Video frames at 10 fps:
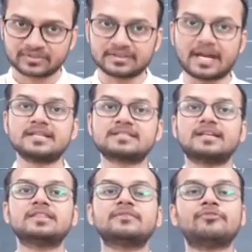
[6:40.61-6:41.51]
That is
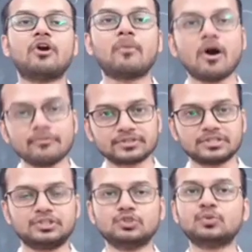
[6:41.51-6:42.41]
in the form
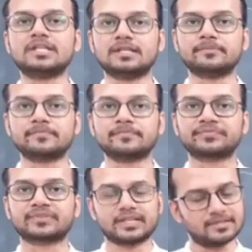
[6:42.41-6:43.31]
of urine,
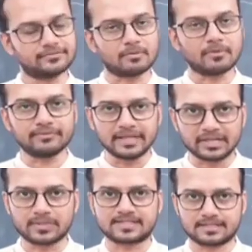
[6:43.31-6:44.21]
in the form of
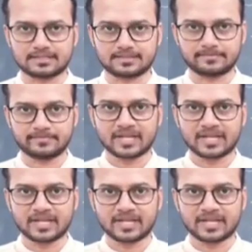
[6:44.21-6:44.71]
liquid state,